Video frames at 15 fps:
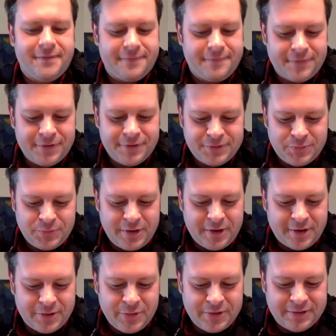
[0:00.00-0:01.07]
First, we are
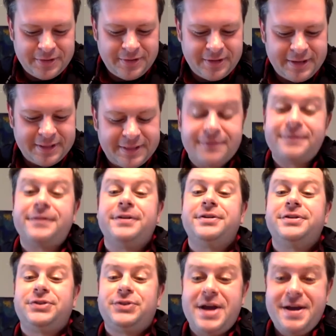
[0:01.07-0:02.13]
going to look at the
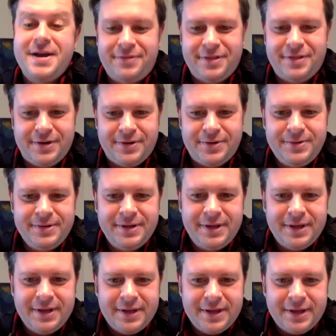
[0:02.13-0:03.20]
first draft, though.
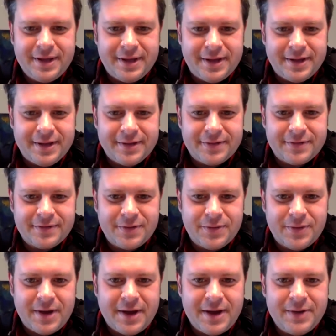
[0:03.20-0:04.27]
So
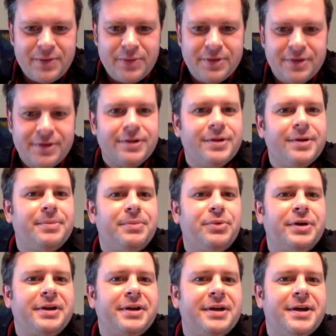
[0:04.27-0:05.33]
I will
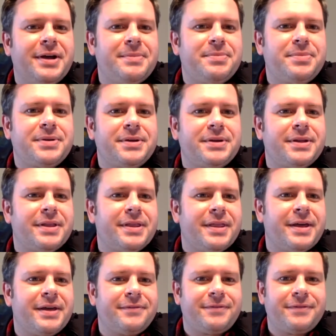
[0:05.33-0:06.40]
bring up
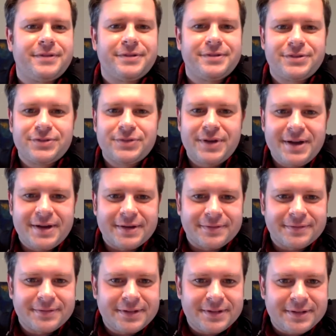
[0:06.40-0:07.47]
that first
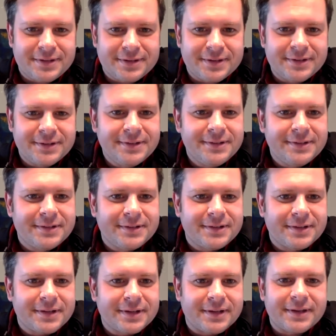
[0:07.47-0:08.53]
draft here
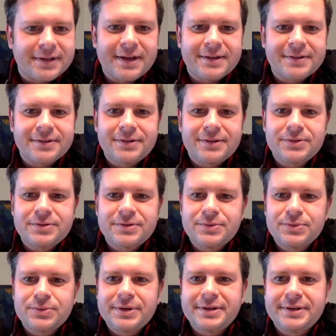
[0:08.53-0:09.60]
and ask you
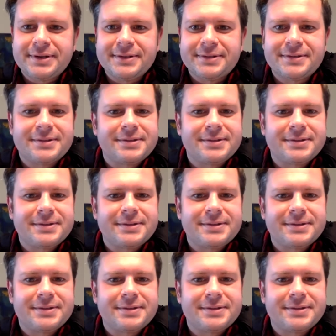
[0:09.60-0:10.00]
to read it.